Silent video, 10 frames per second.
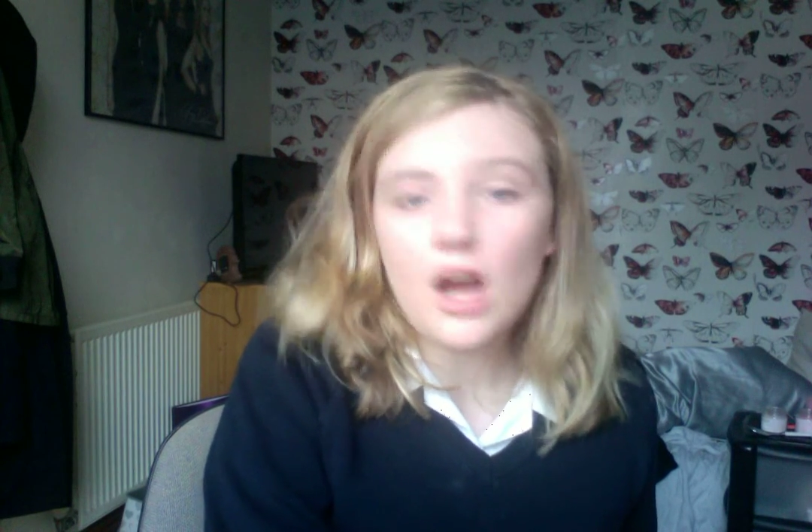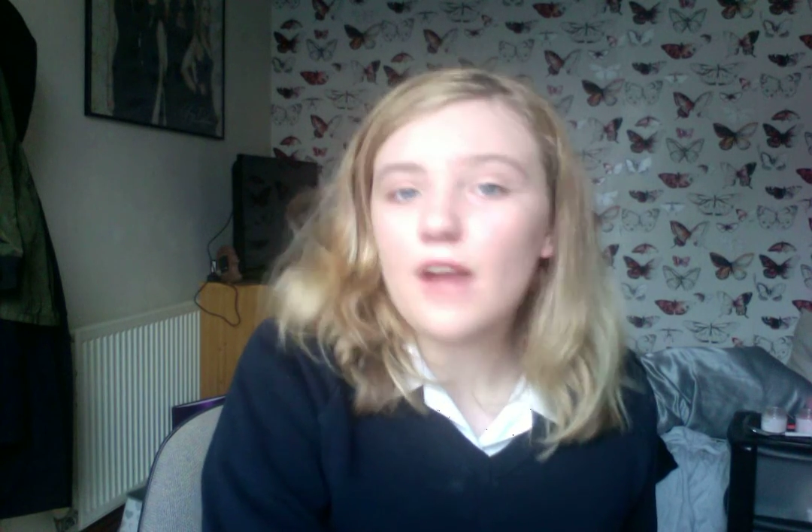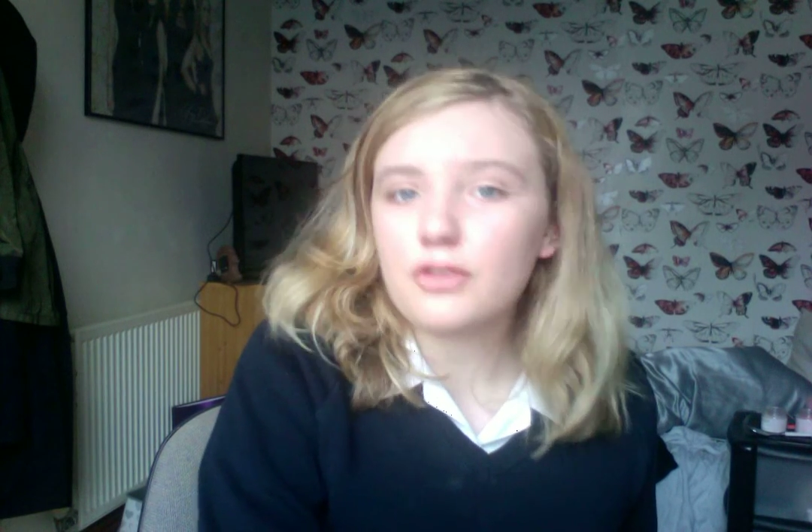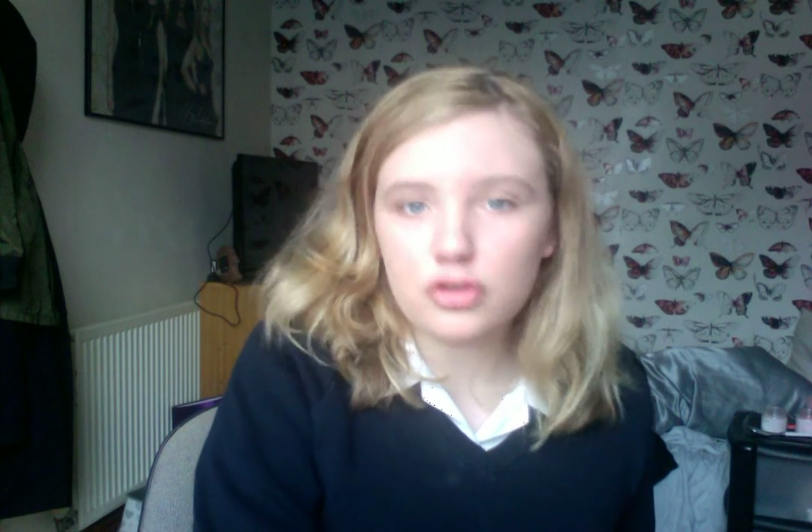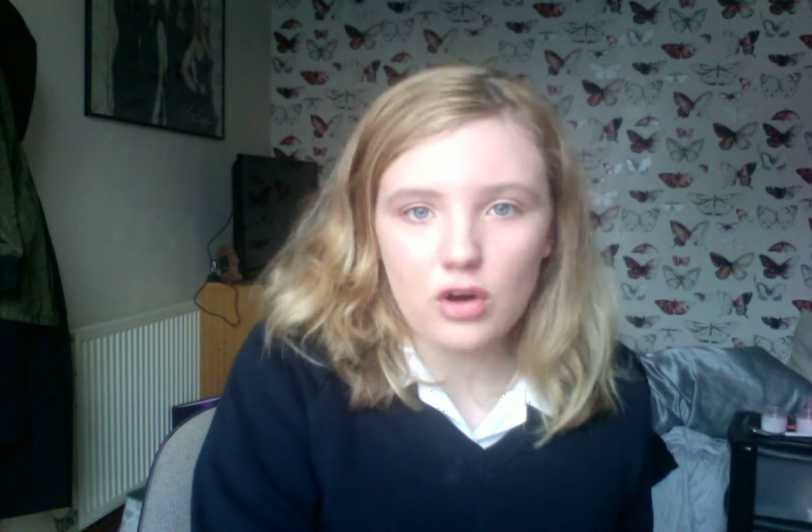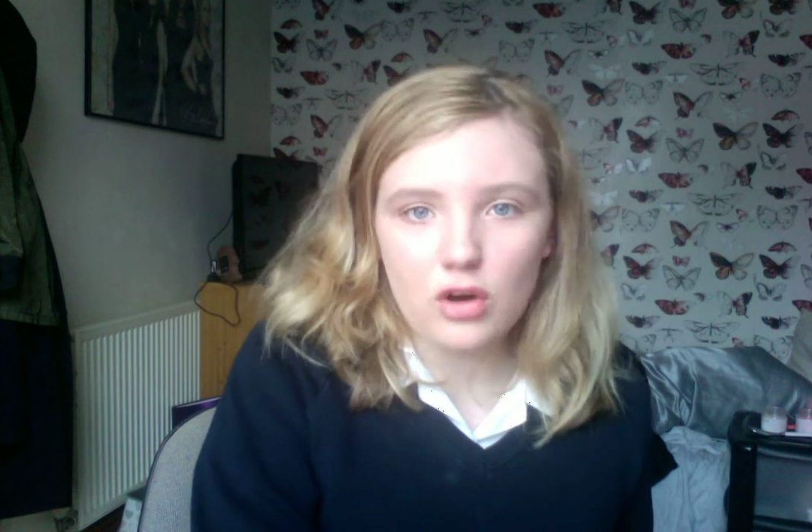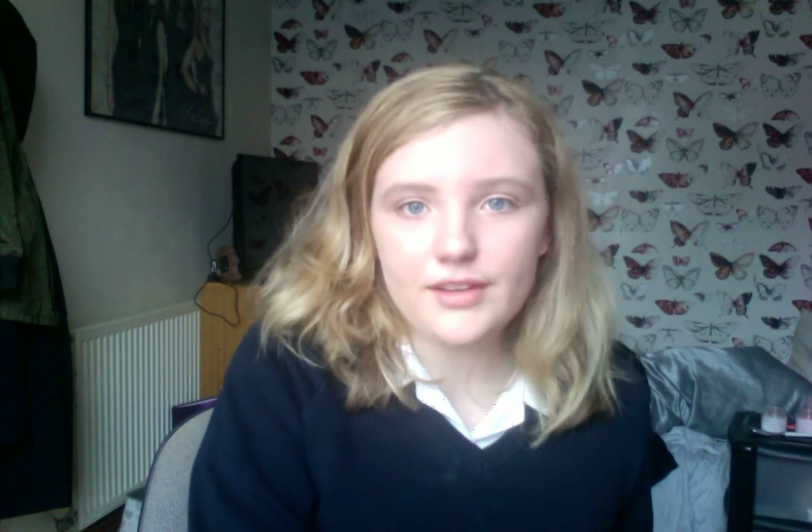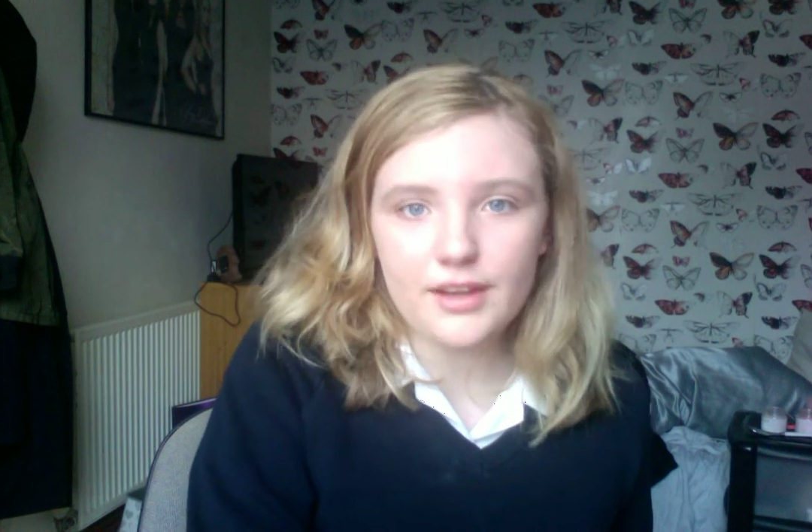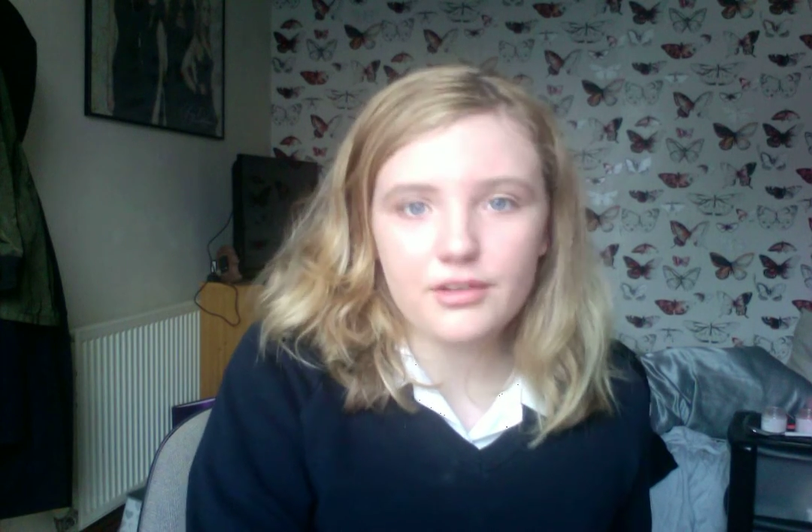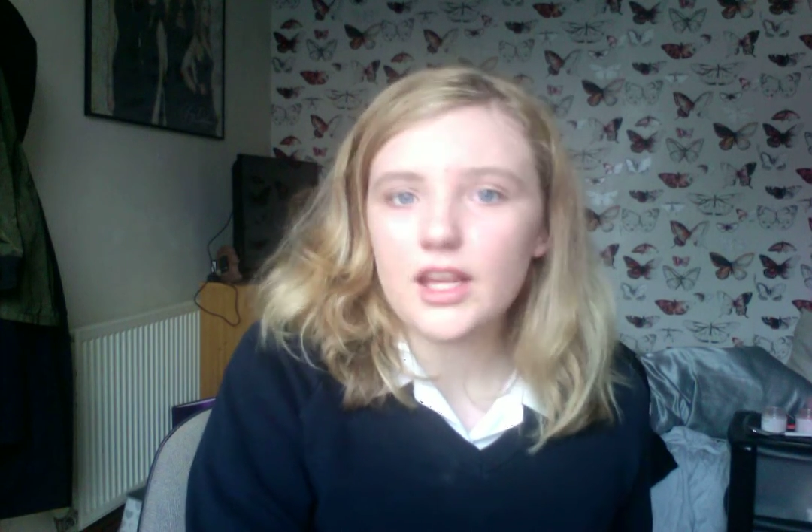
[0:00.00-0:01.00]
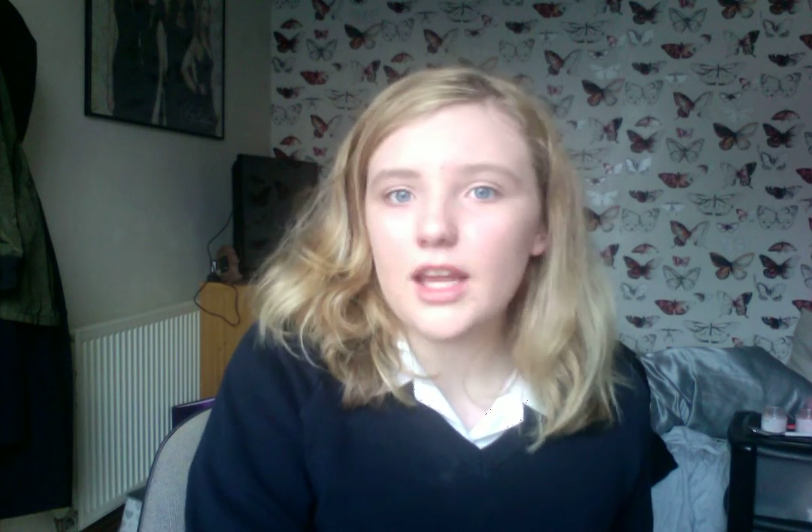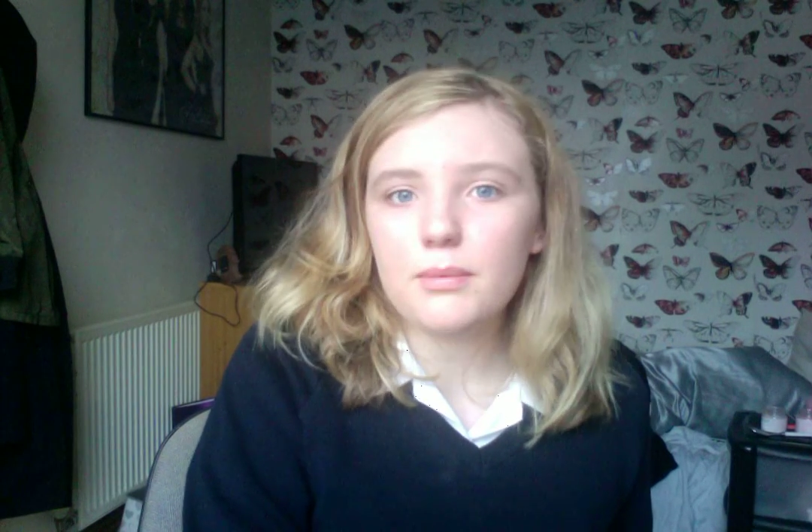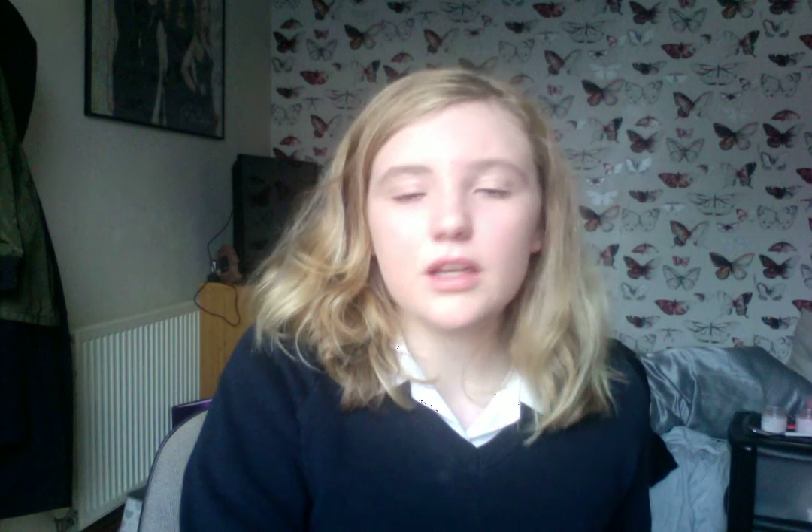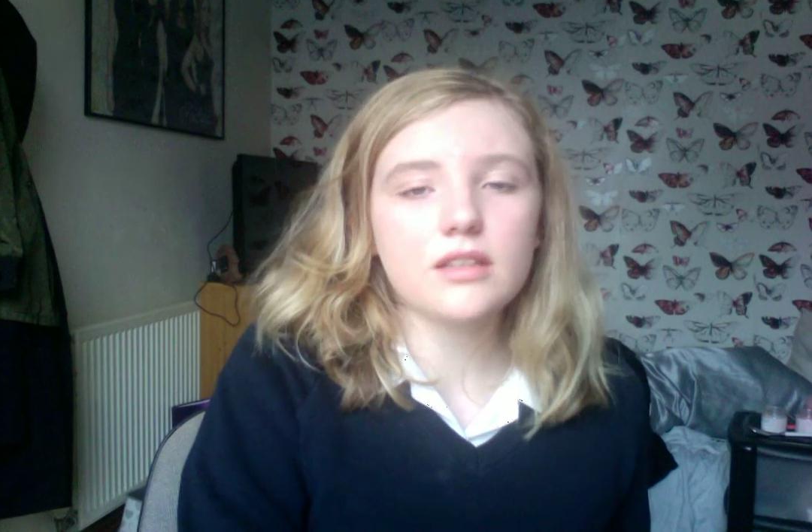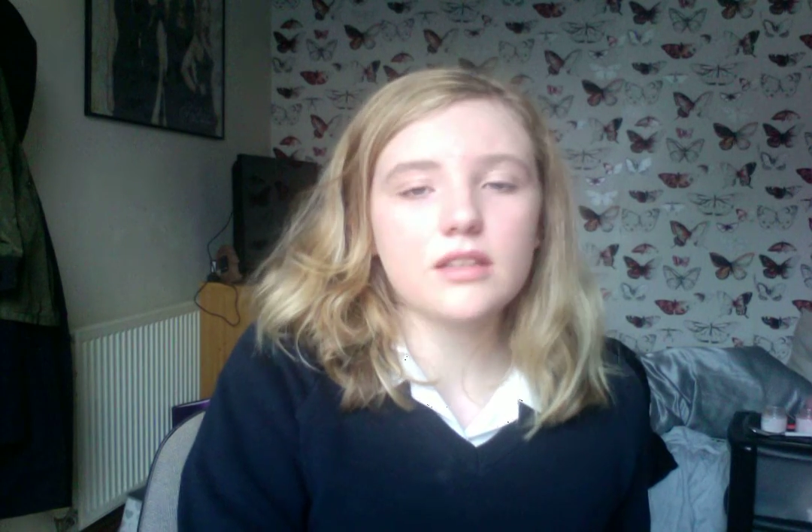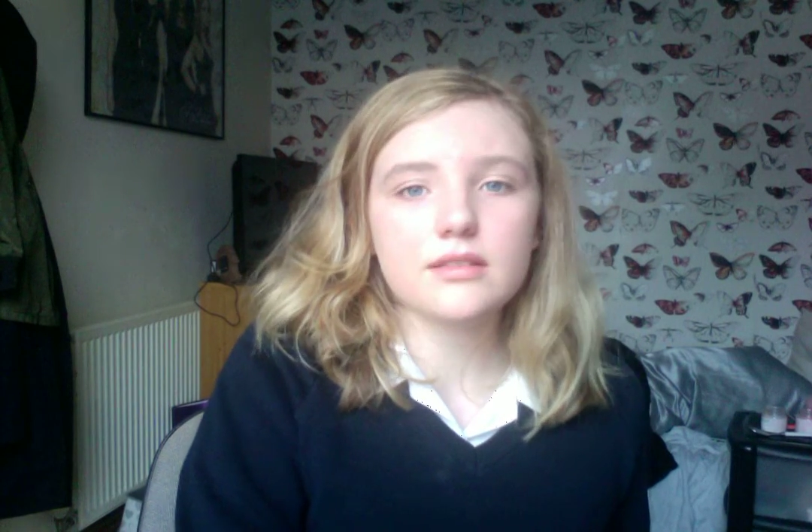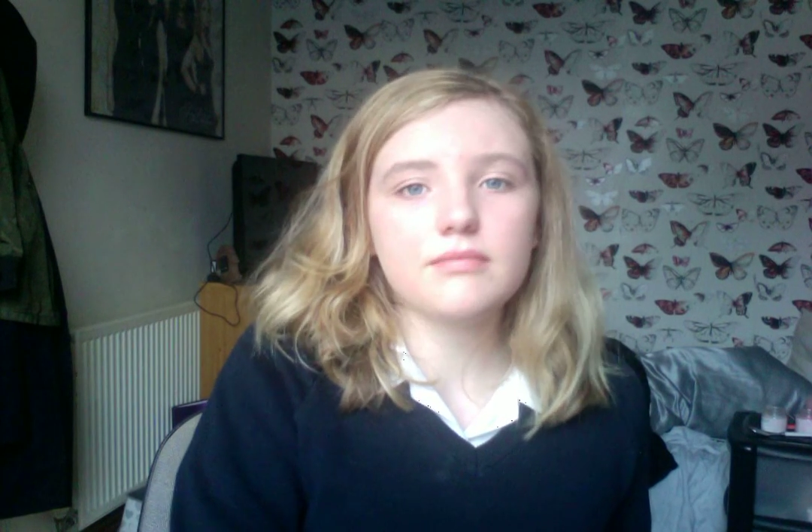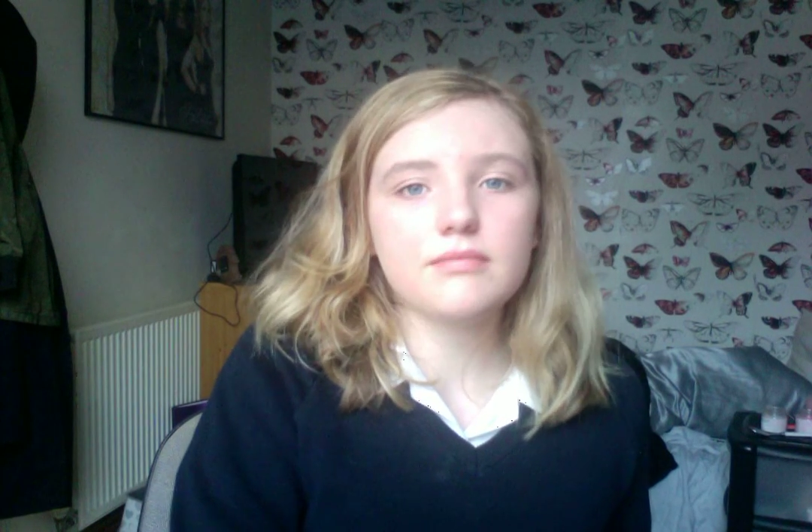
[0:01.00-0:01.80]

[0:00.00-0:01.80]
I've cried every day because